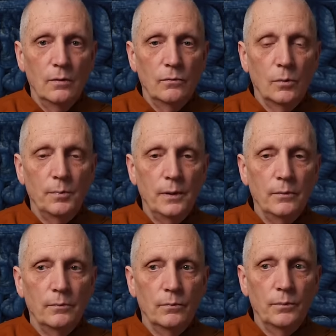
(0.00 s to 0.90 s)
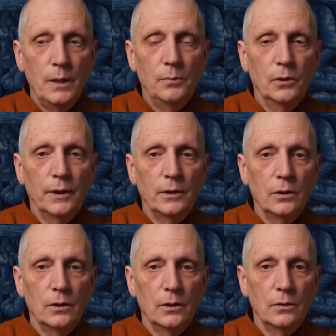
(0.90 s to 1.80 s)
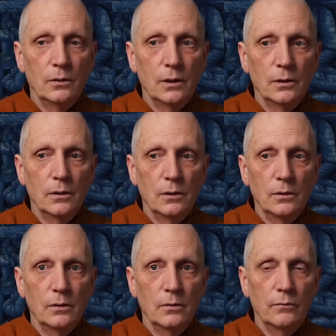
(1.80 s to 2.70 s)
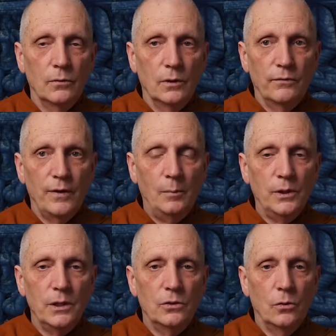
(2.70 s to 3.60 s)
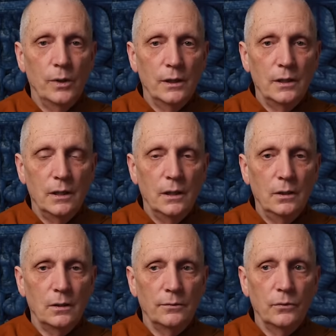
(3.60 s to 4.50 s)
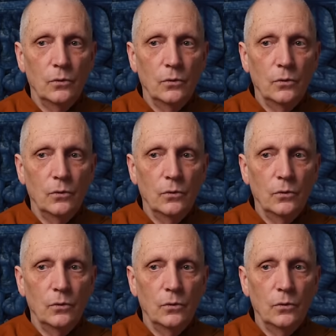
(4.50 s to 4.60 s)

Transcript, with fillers: for pe people that, that that that that families don't want to take care of,